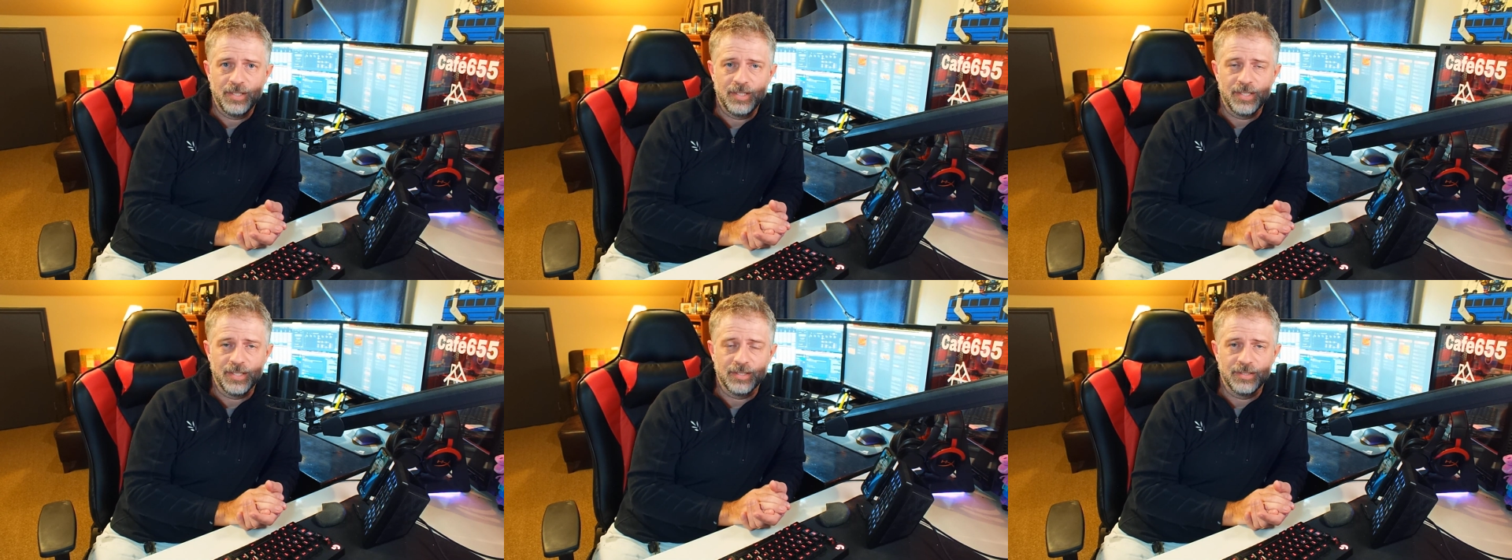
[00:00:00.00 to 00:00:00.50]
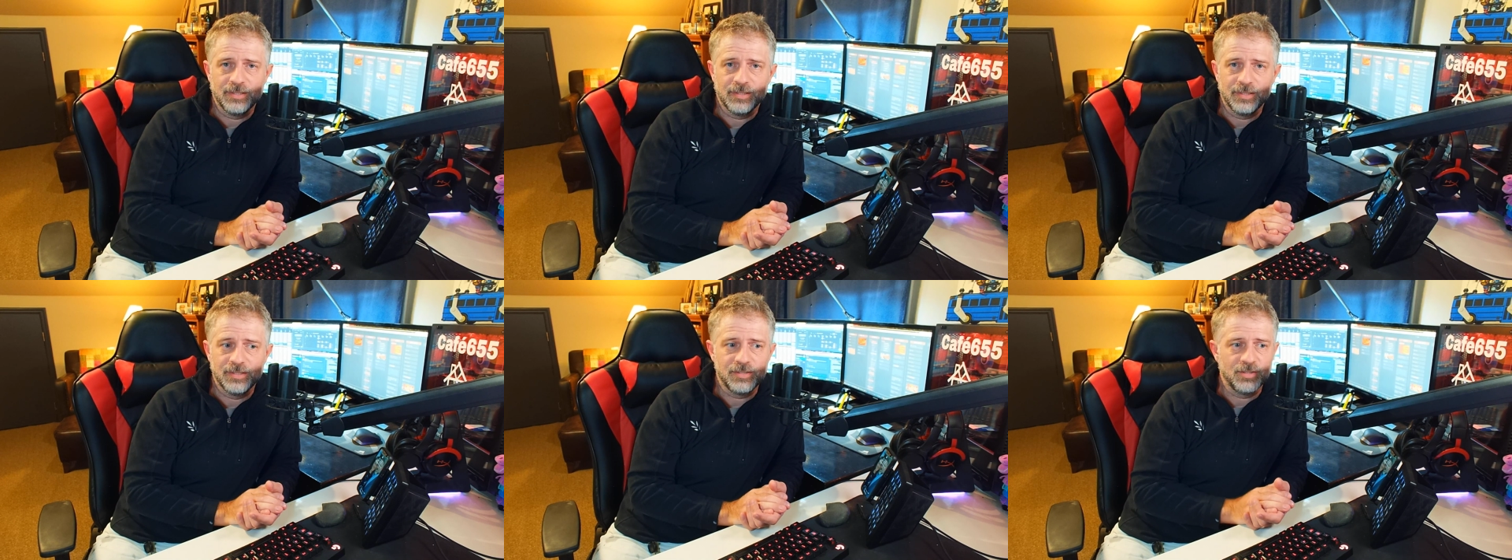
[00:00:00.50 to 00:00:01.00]
and
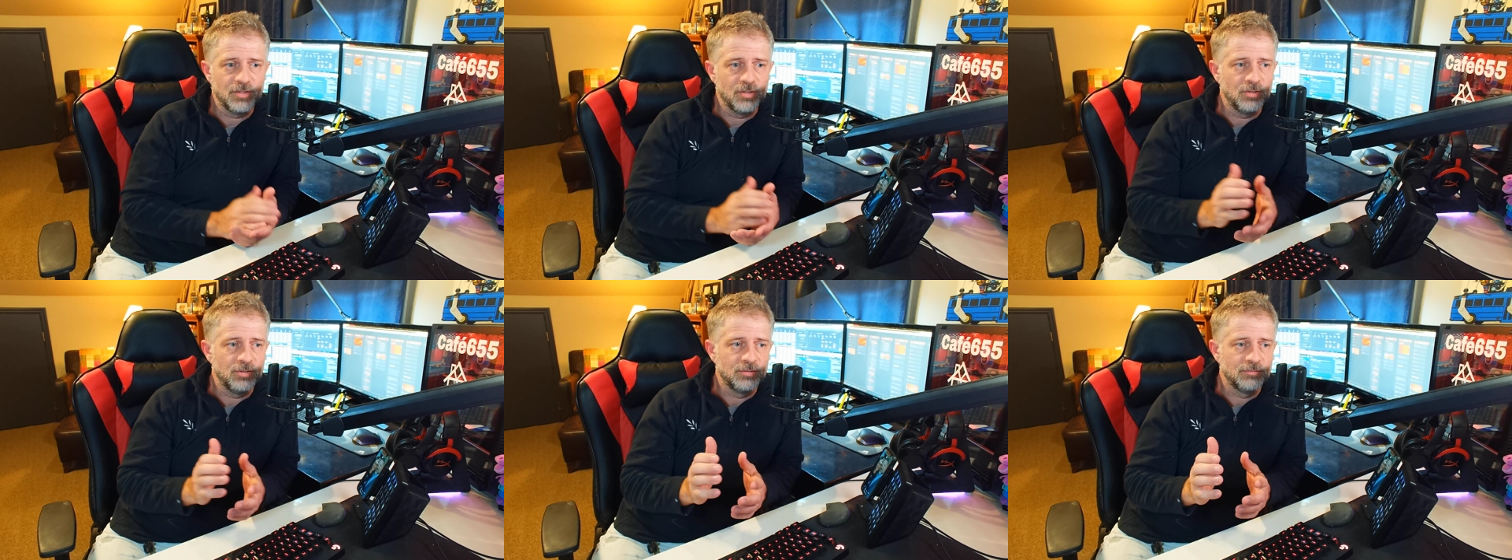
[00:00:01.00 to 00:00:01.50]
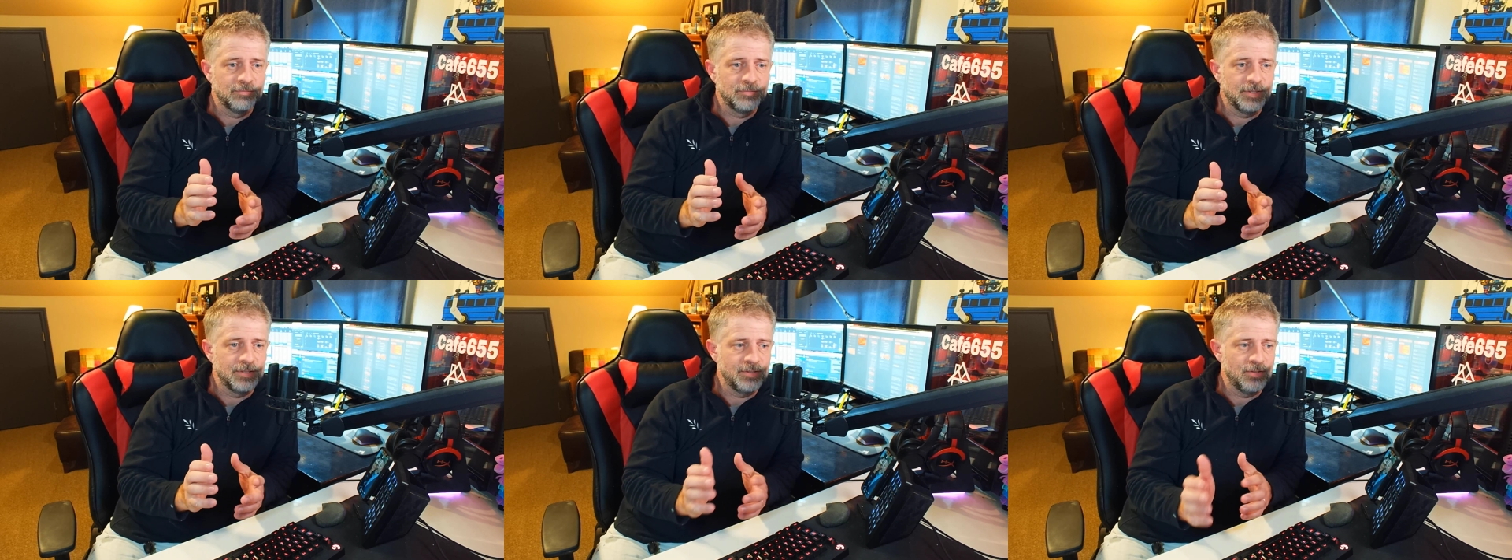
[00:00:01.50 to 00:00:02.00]
uh, until
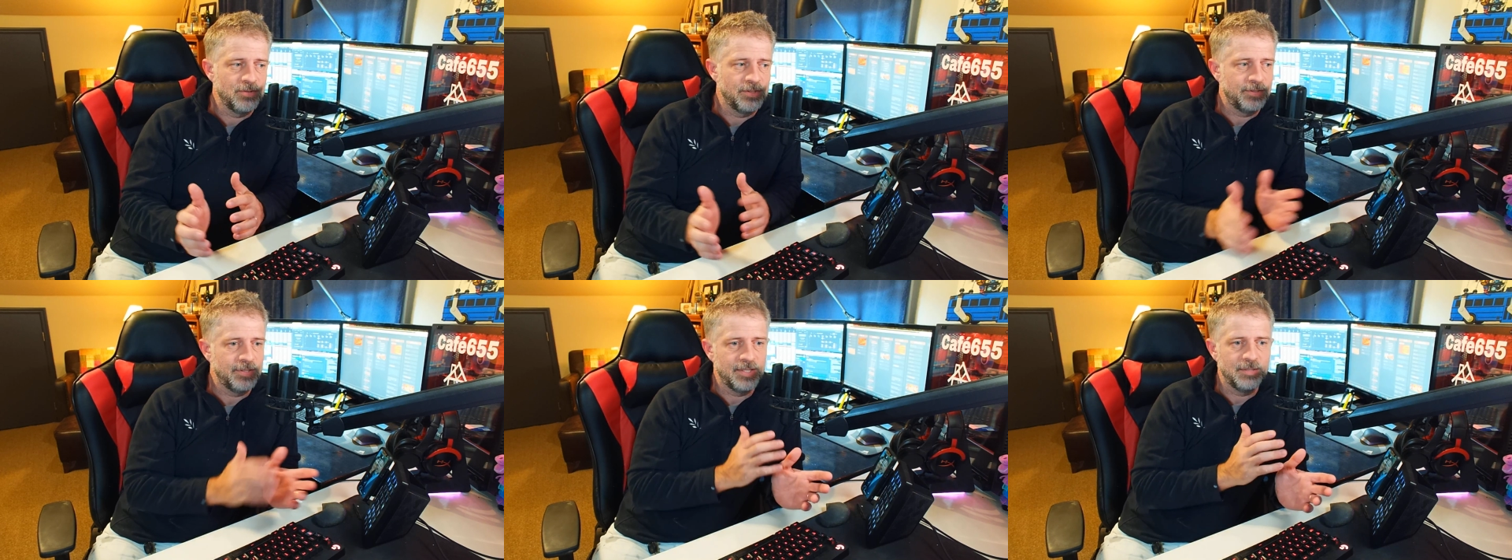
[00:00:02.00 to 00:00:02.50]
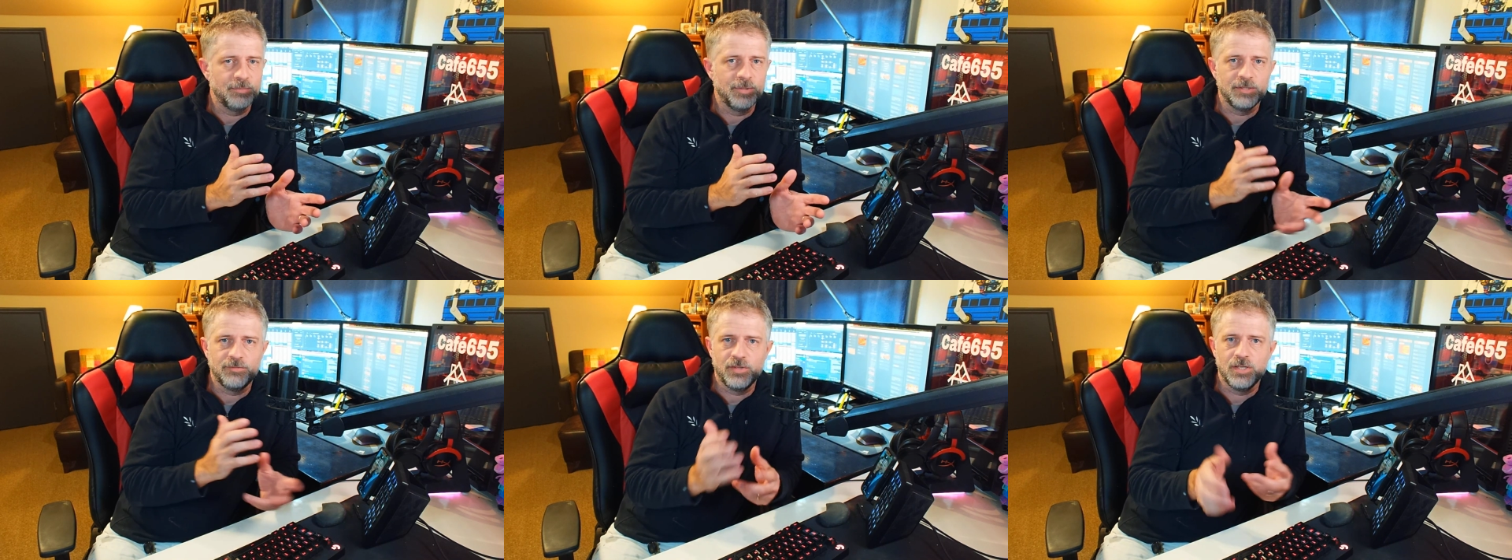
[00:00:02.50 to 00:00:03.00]
until the team
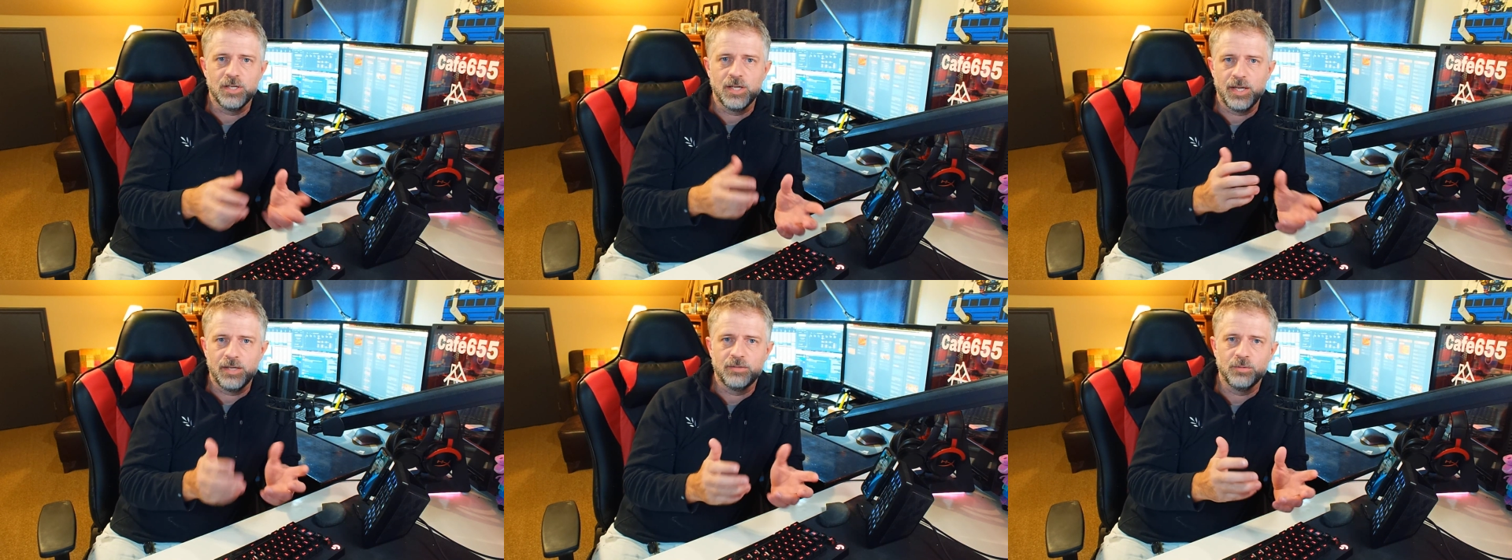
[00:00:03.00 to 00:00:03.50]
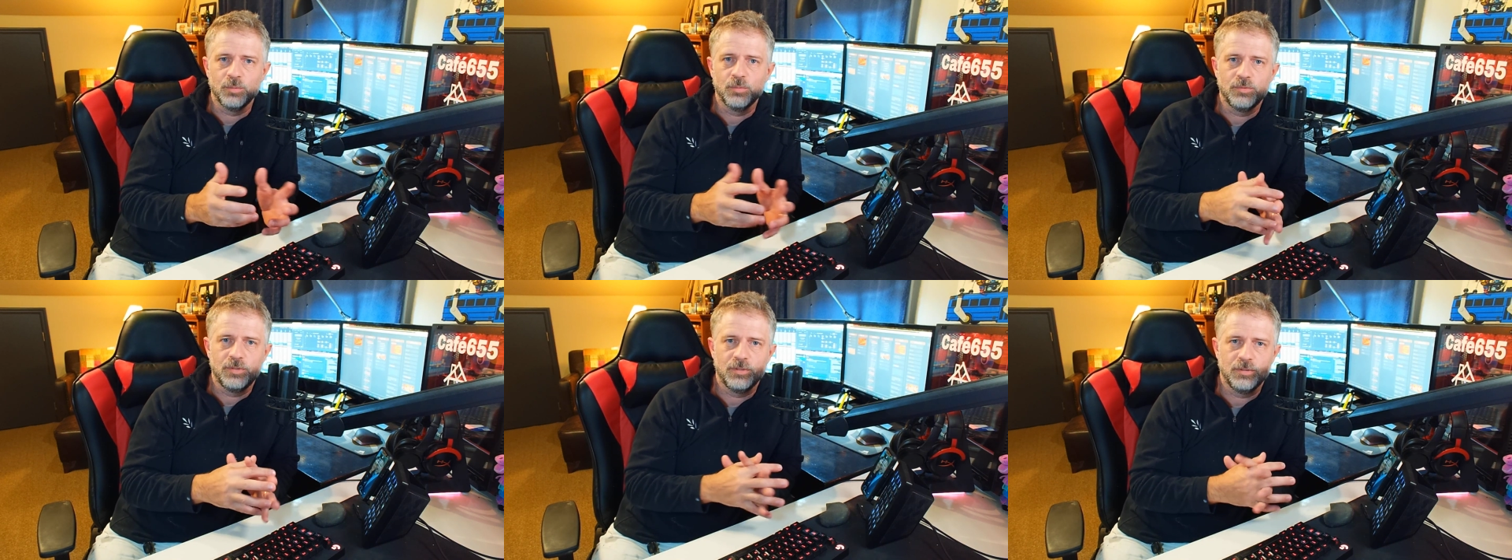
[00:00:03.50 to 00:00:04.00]
has figured out how to,
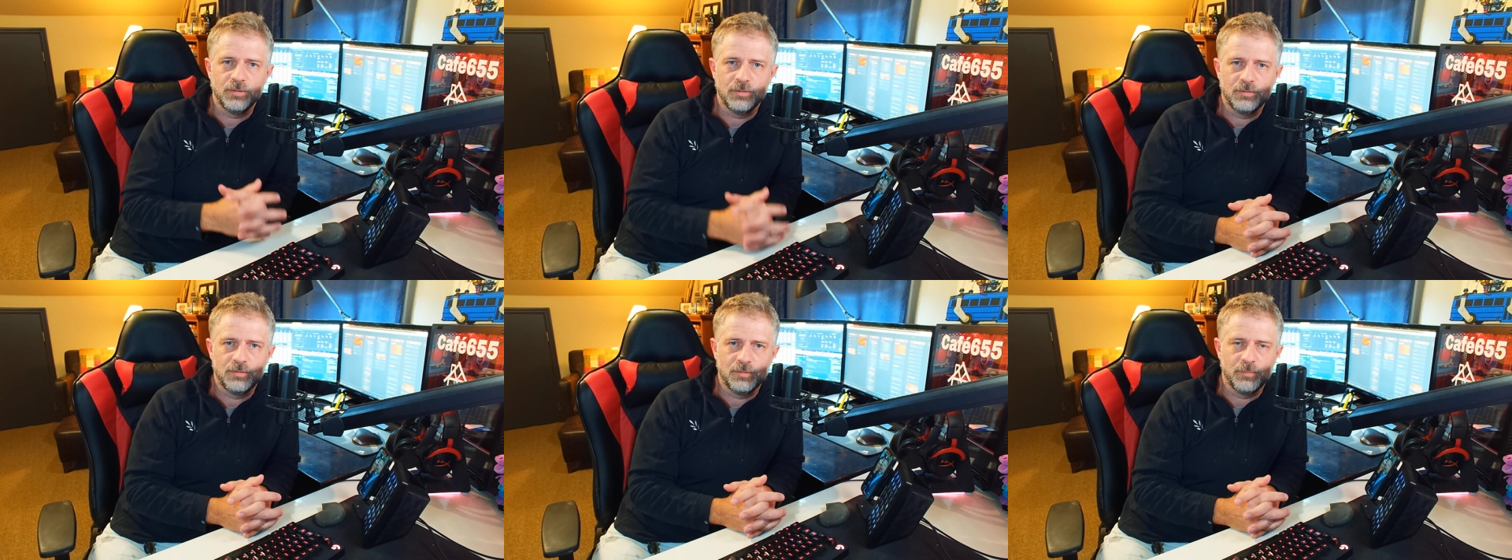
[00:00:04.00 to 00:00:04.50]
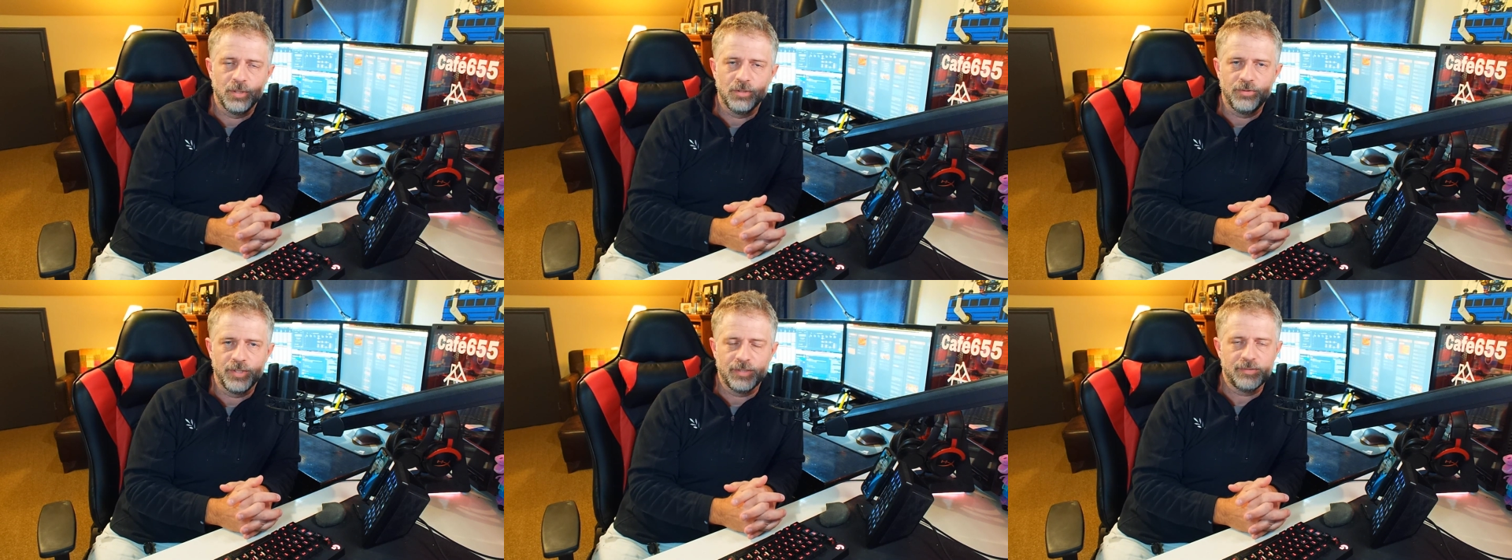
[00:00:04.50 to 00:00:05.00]
to, to
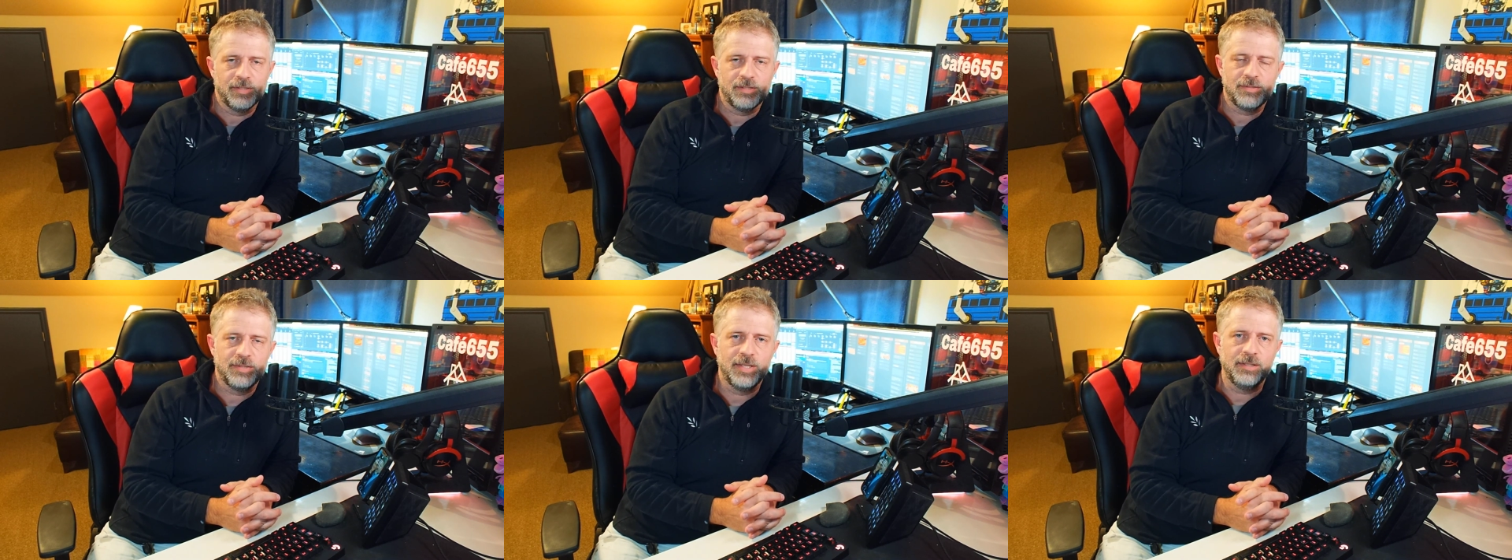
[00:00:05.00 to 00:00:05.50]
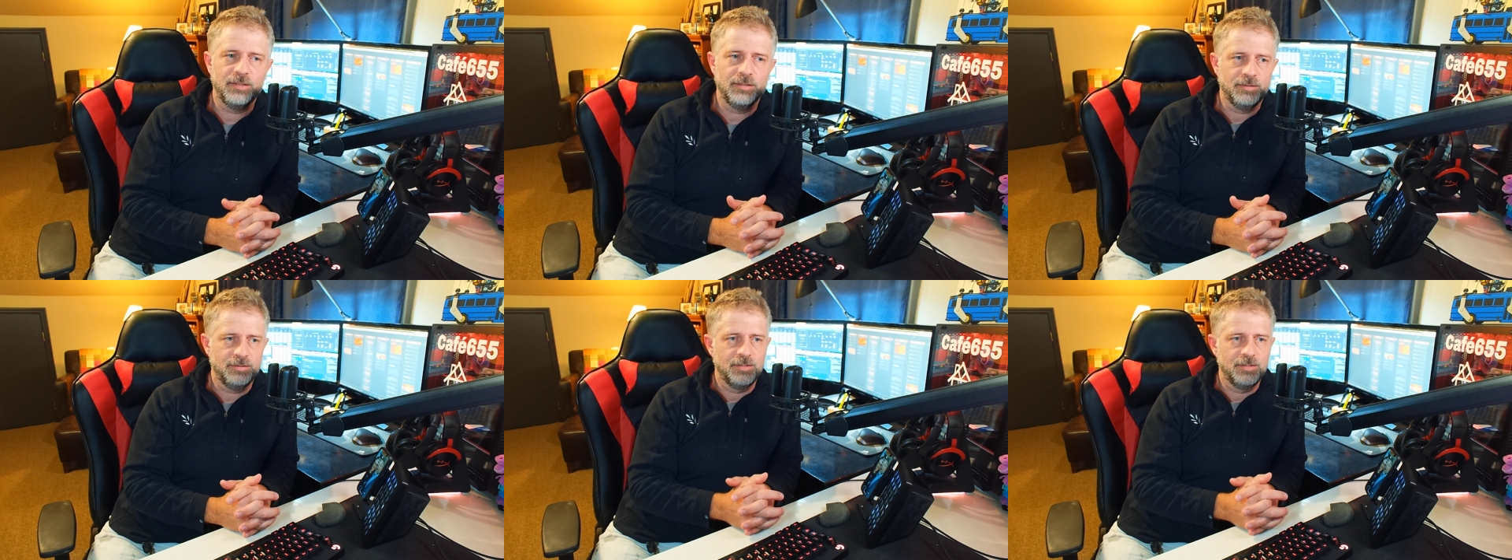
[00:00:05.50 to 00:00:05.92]
build things such that it,